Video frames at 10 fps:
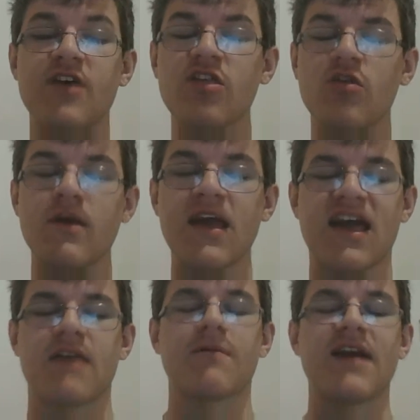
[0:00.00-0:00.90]
This
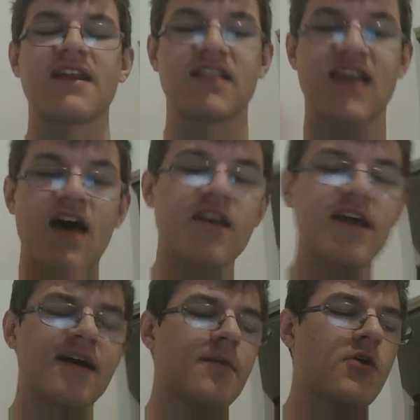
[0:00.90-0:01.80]
weekend, we had a
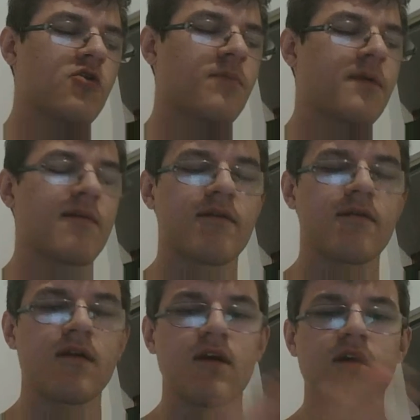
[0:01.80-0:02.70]
Talladega Motor Speedway